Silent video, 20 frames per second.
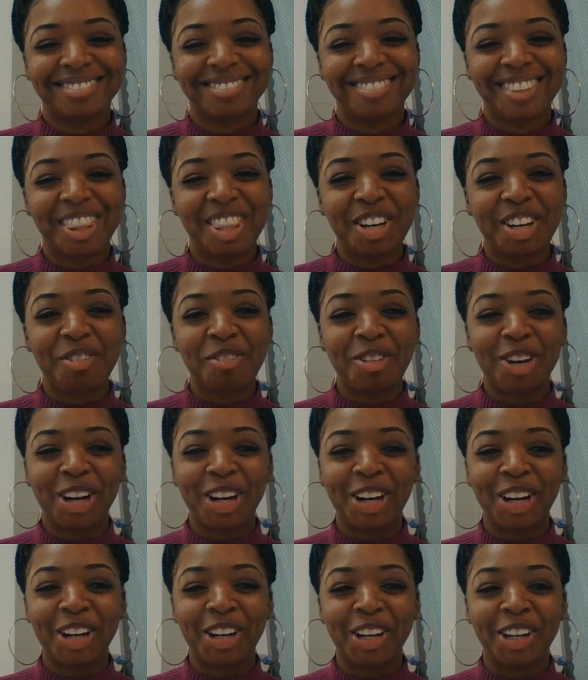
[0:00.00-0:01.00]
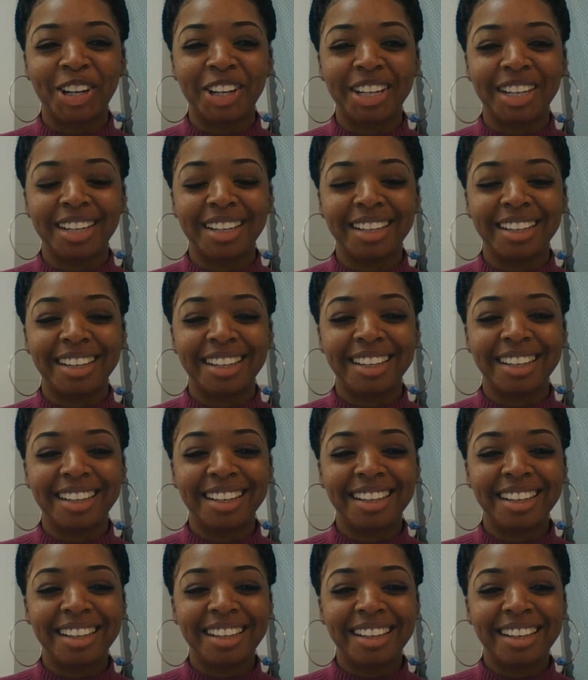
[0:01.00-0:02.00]
the word
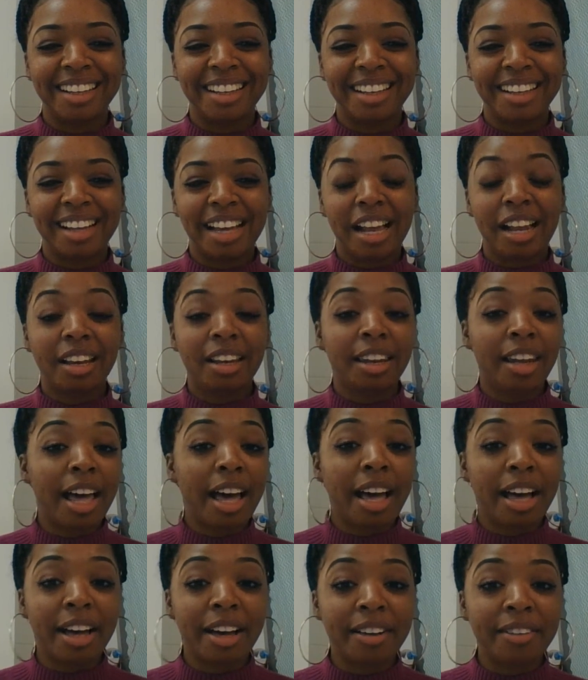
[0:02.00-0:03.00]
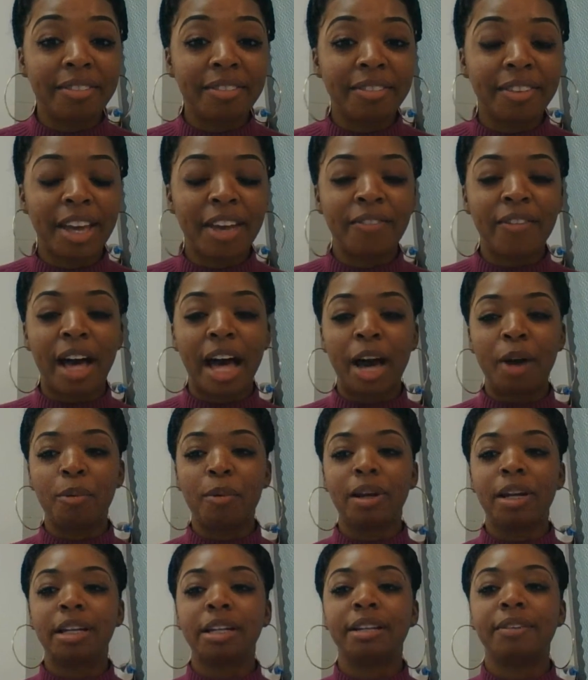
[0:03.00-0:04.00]
love. If I
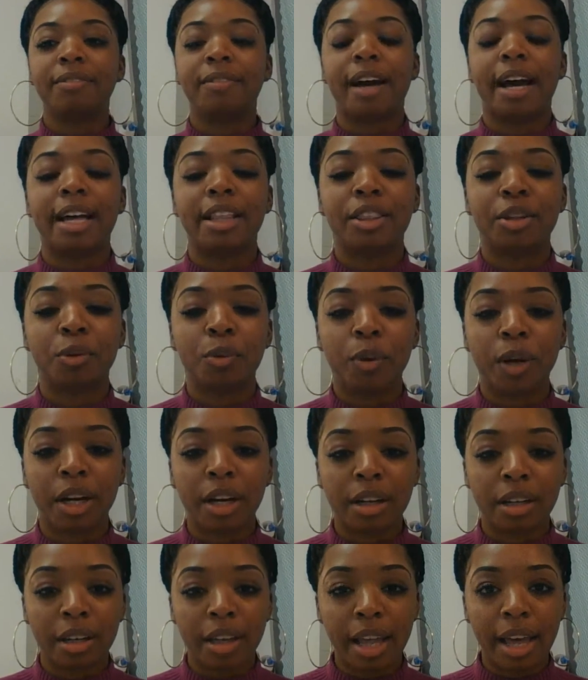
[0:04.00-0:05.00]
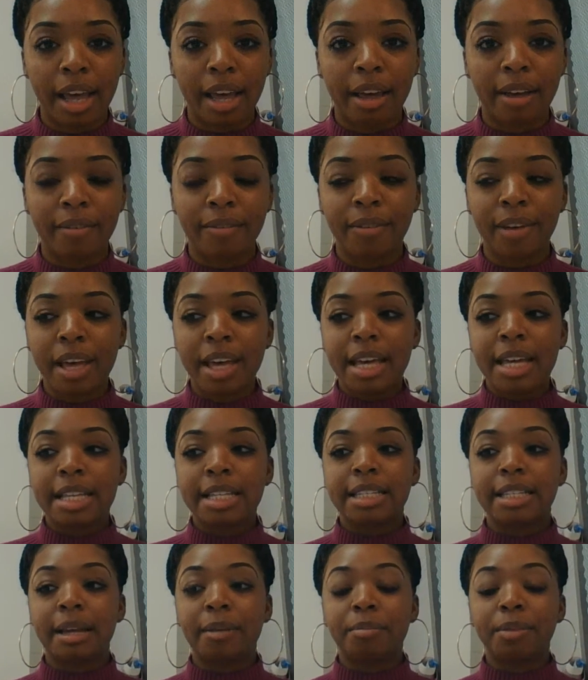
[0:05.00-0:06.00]
want to define the word love,
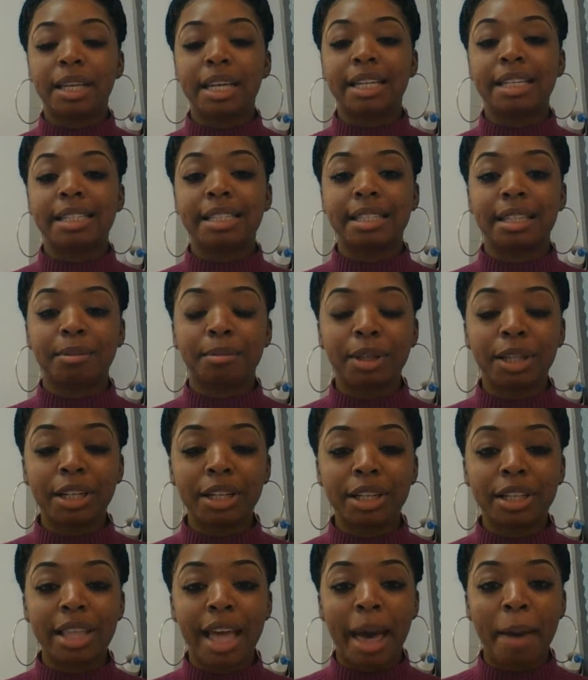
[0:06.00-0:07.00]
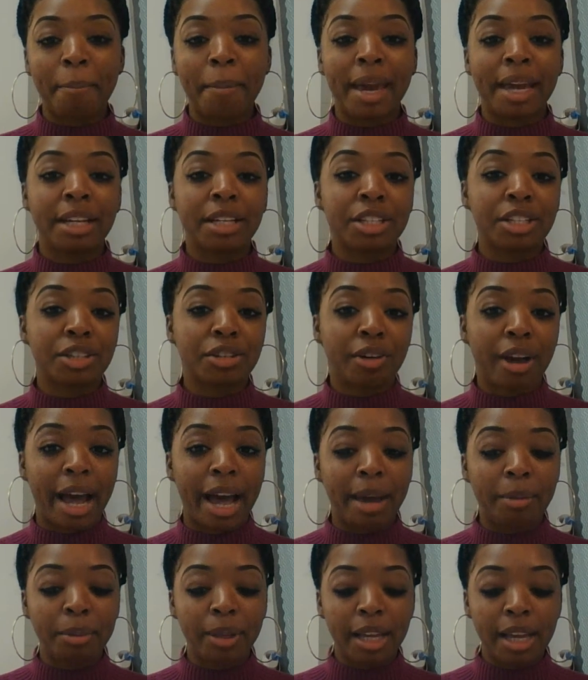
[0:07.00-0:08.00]
something similar that may
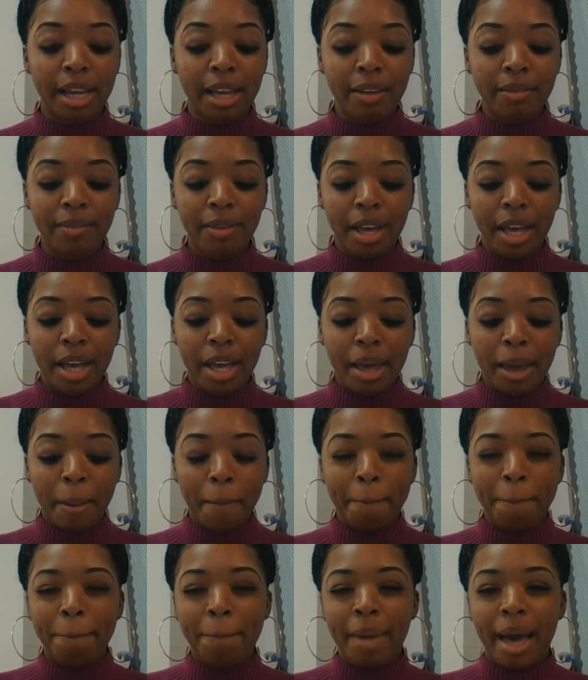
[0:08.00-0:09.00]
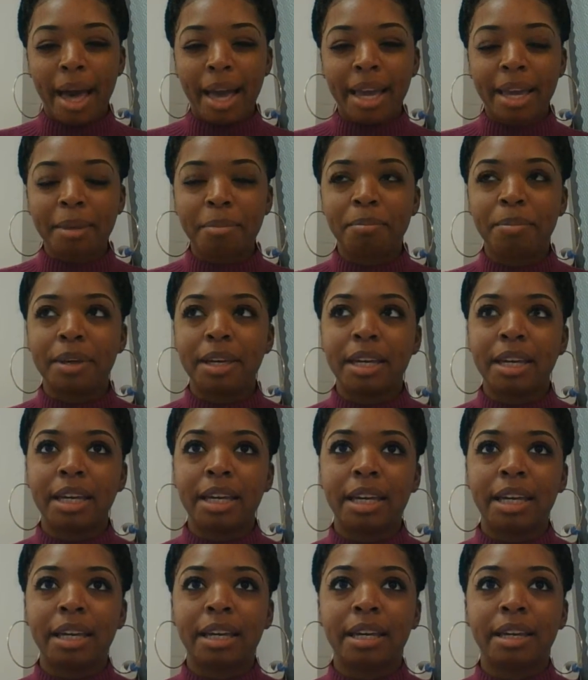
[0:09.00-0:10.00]
describe love might
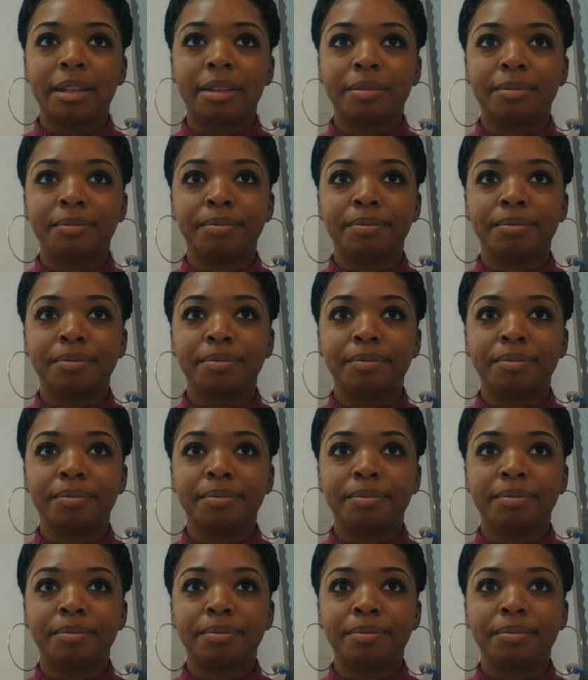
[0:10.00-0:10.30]
be